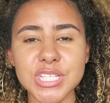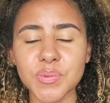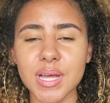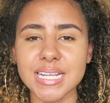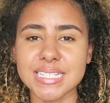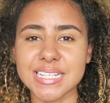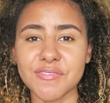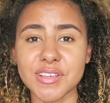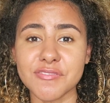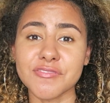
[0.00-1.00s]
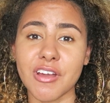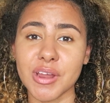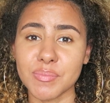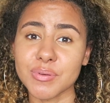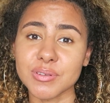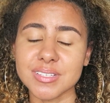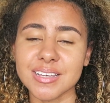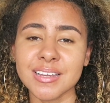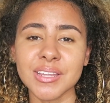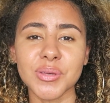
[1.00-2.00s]
This one is definitely very
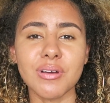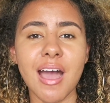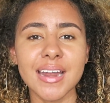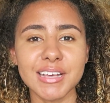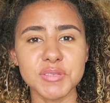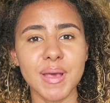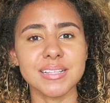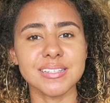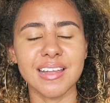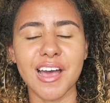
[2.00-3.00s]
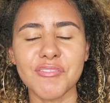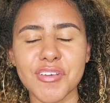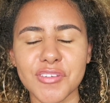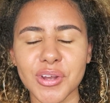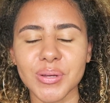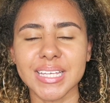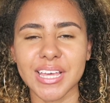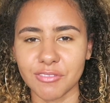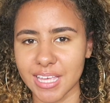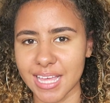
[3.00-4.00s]
important. You can't expect love if you're not
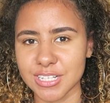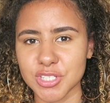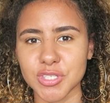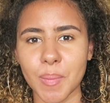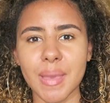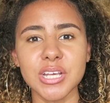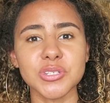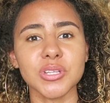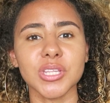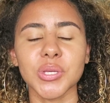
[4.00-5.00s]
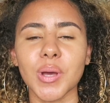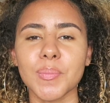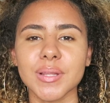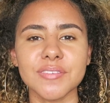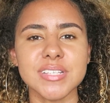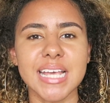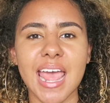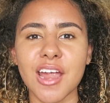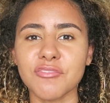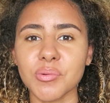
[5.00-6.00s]
giving it, so make sure that you're
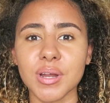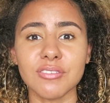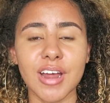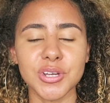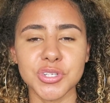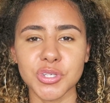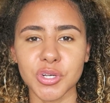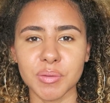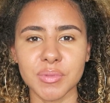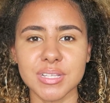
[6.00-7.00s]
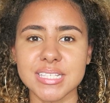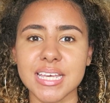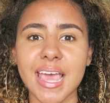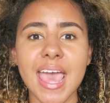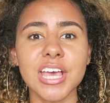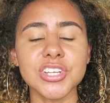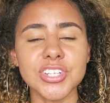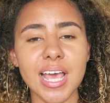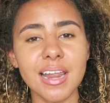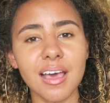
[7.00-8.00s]
uplifting everyone around you in your community.
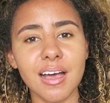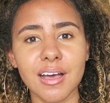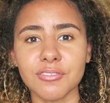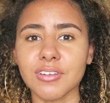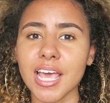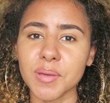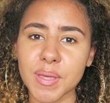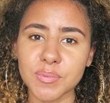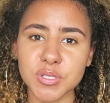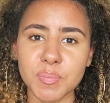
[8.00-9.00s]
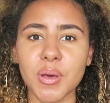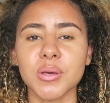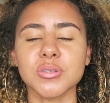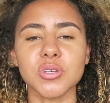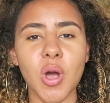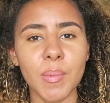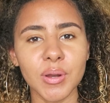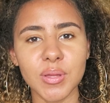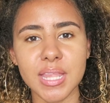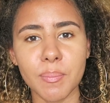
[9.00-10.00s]
Share love, like people's posts,
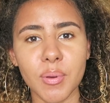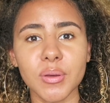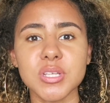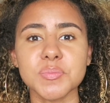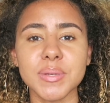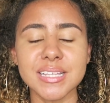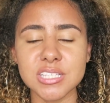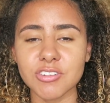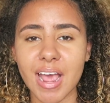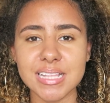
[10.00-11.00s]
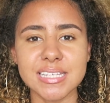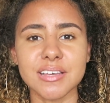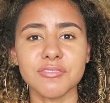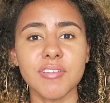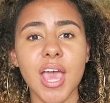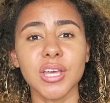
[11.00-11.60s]
comment on their posts, be interactive.